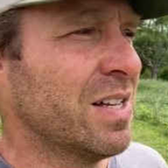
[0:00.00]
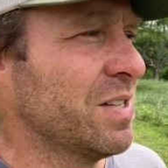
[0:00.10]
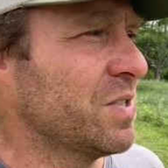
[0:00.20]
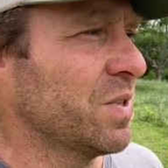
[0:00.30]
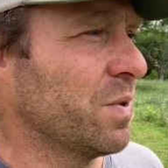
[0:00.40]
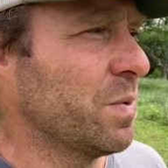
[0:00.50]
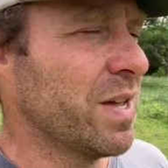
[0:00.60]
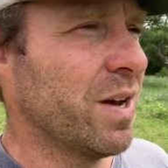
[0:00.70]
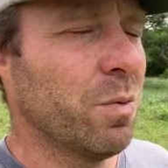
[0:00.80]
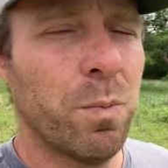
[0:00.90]
so that
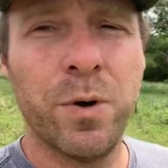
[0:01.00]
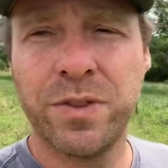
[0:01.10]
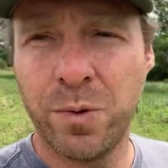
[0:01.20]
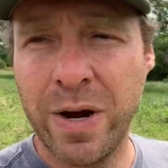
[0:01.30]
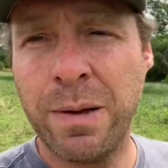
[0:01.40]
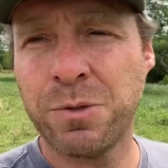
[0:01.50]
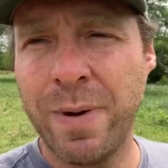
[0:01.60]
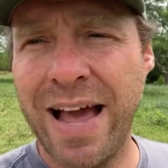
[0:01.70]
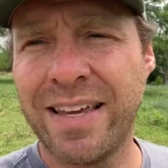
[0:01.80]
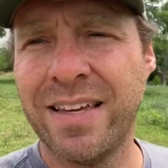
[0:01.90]
we, uh, we'll put the rams
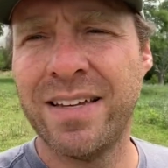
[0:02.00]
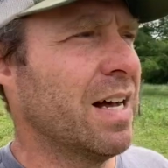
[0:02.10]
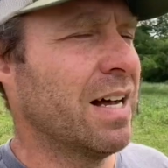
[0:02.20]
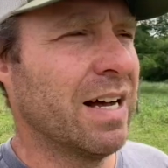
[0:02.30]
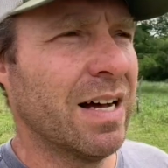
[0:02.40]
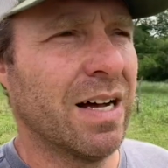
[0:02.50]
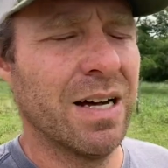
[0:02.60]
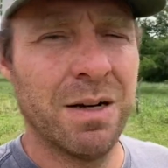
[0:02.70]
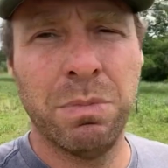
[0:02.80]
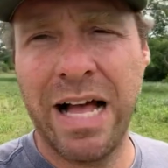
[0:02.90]
back in
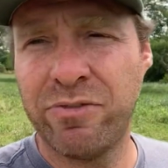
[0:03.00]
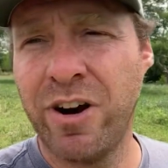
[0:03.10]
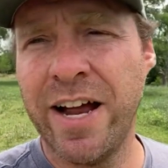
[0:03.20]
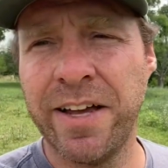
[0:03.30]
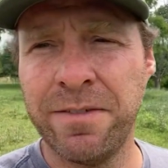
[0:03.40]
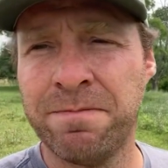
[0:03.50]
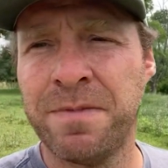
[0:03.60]
uh, Black Friday.